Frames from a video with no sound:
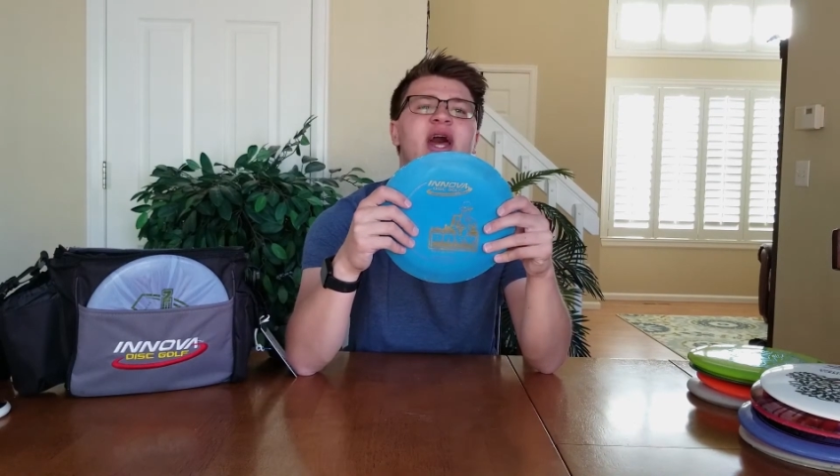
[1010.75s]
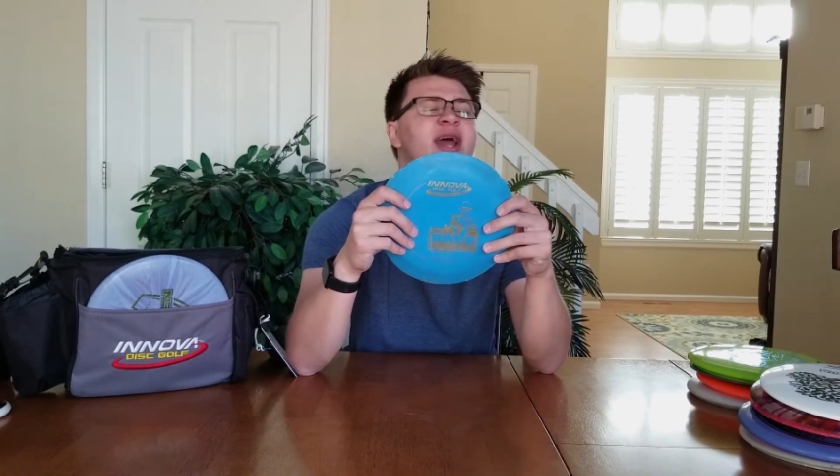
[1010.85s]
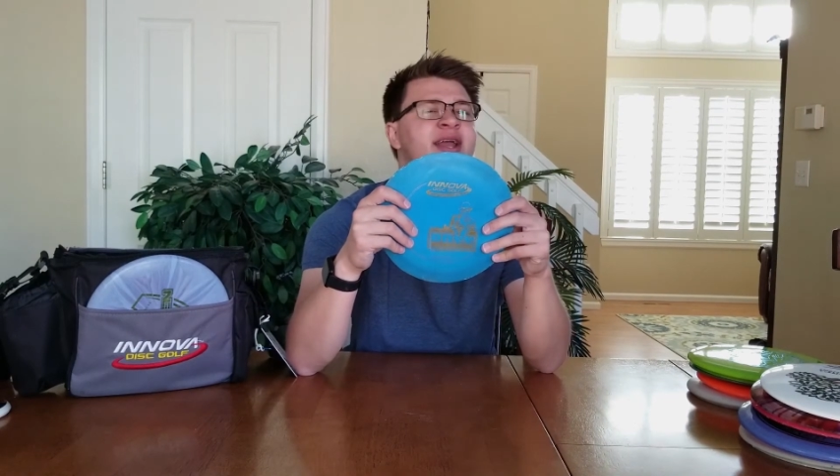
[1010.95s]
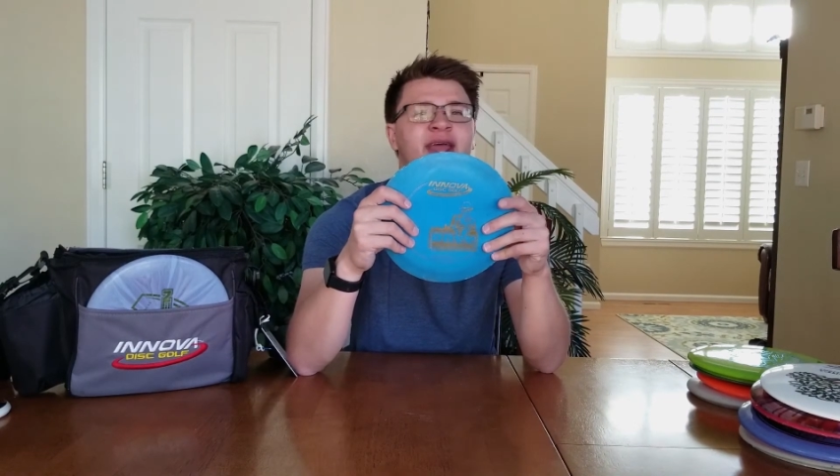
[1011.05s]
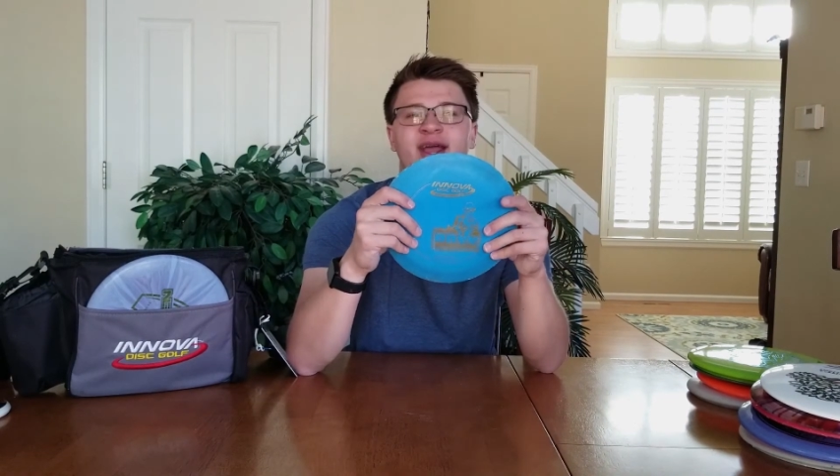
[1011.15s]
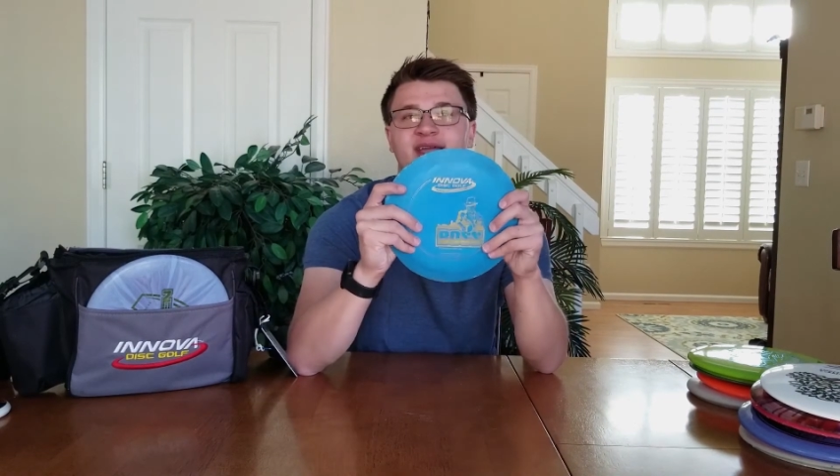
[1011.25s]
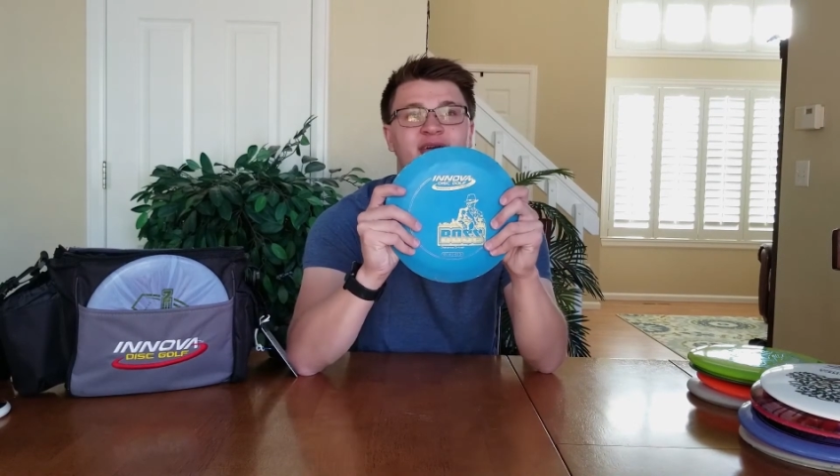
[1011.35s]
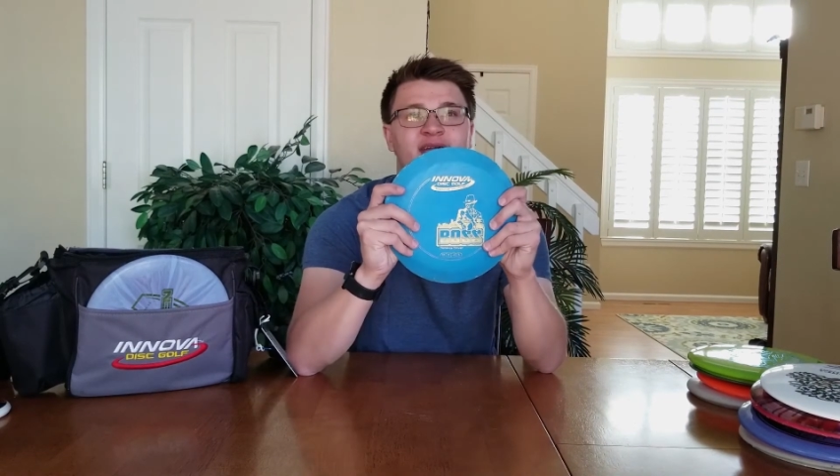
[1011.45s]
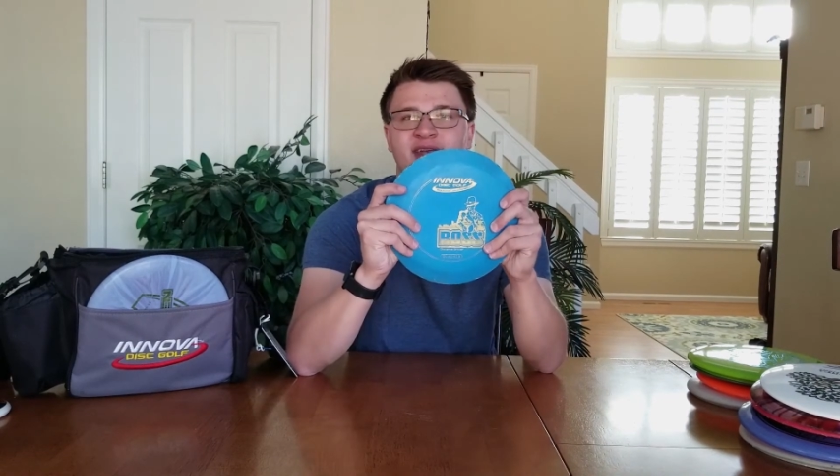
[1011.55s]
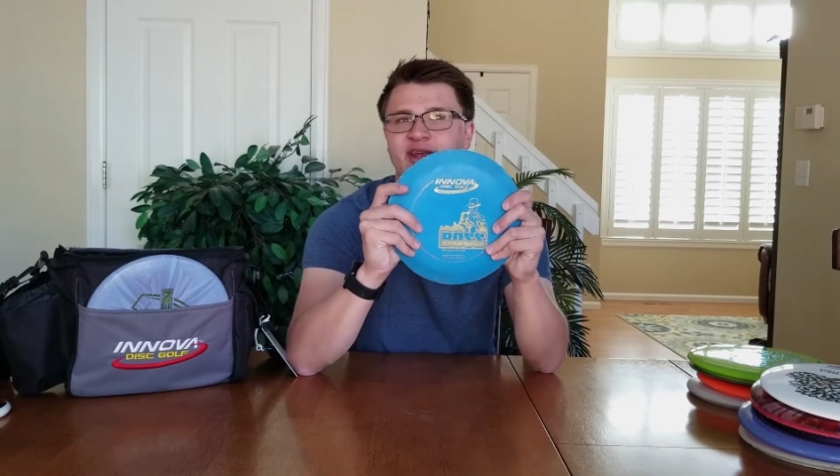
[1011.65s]
I can't
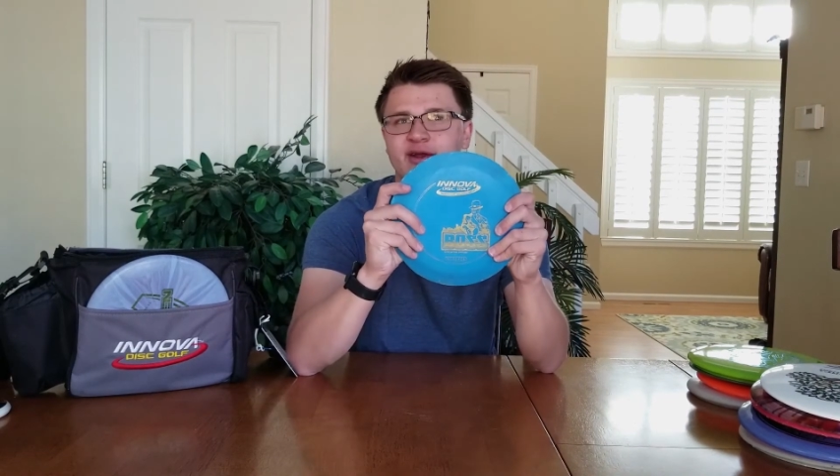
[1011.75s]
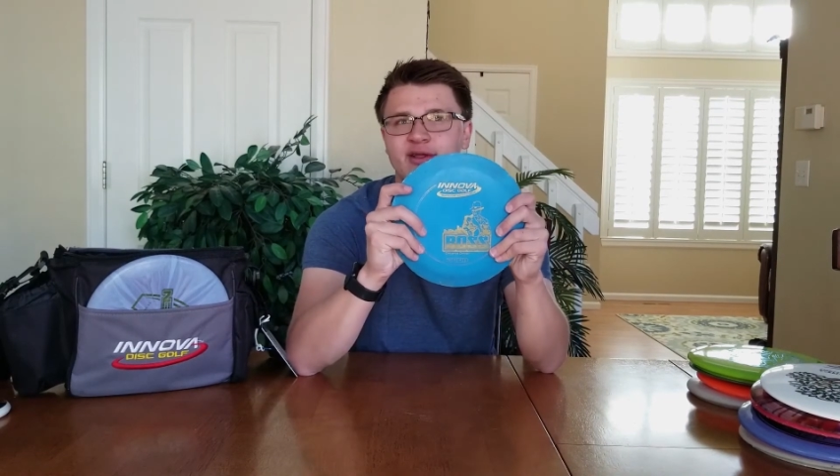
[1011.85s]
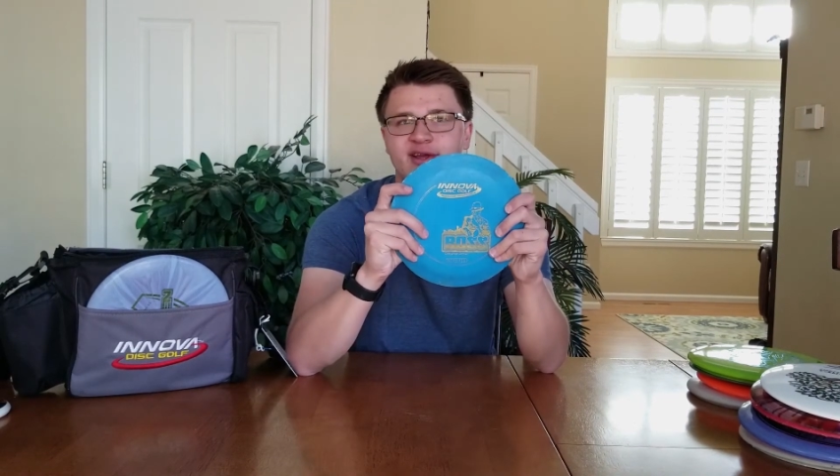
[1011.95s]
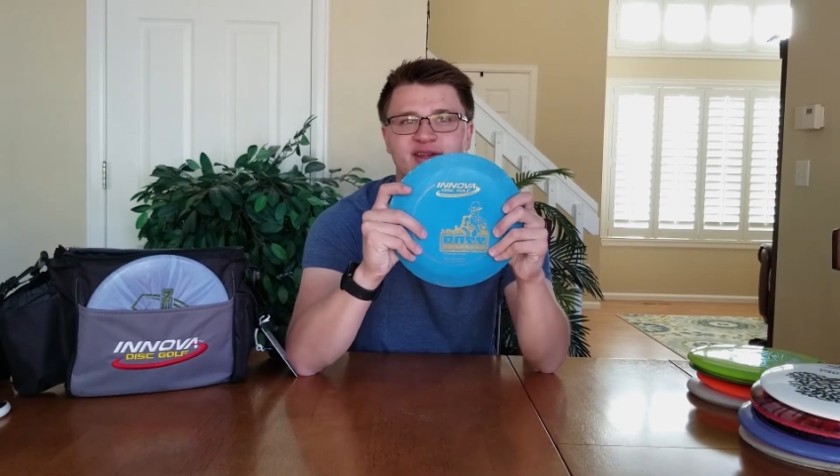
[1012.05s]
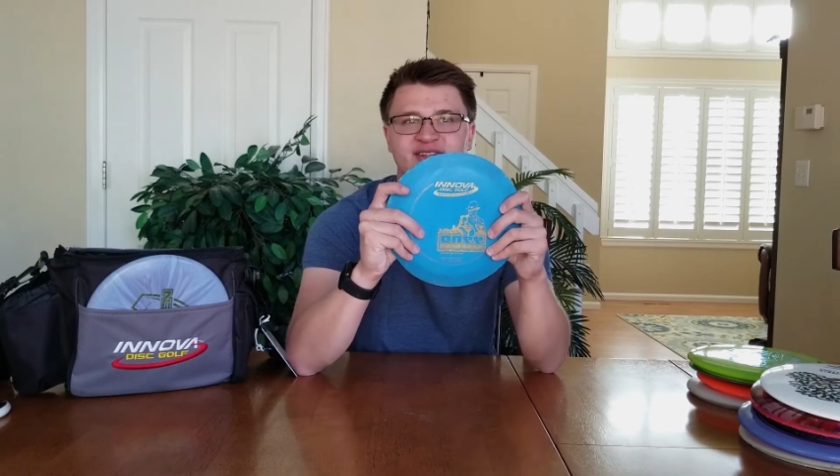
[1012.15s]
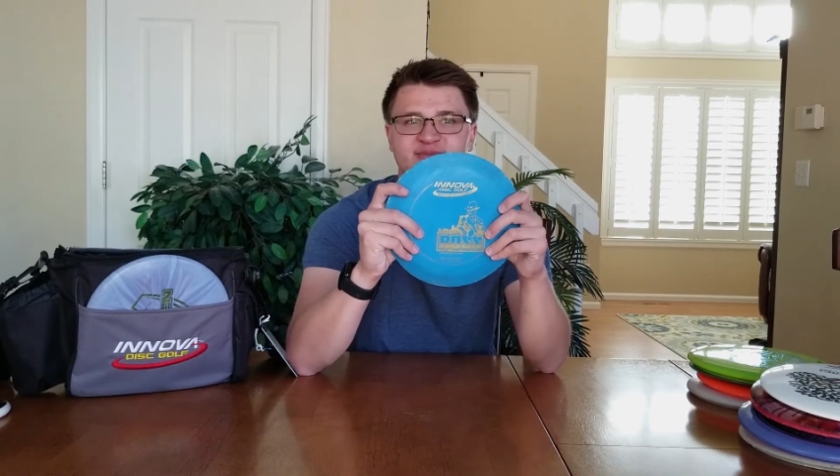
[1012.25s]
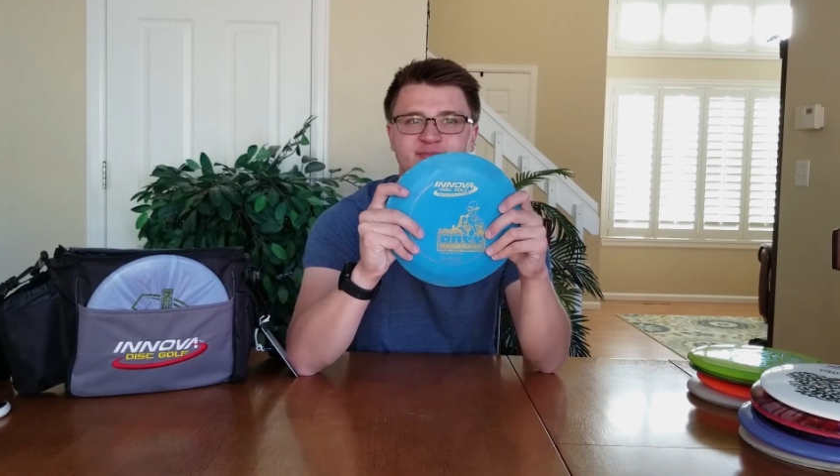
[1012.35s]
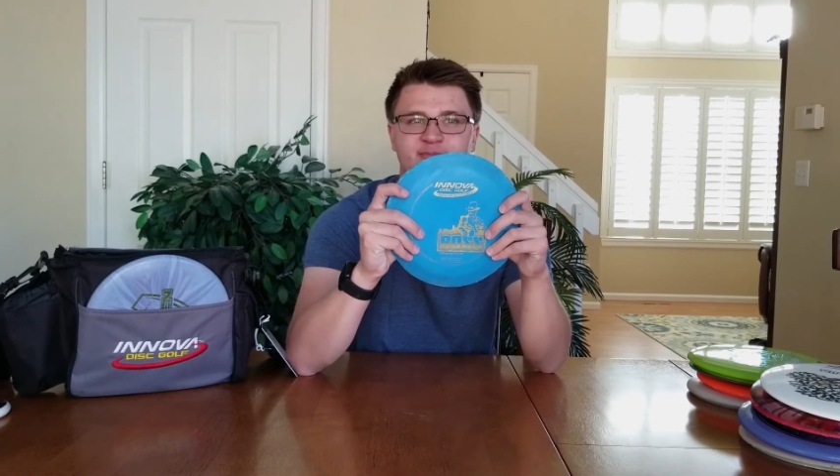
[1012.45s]
get nearly as